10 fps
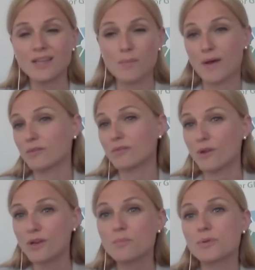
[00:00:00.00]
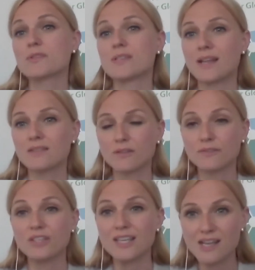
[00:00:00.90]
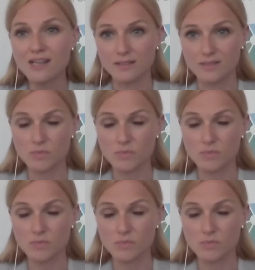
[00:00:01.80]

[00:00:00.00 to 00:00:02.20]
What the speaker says: about 30% of the yields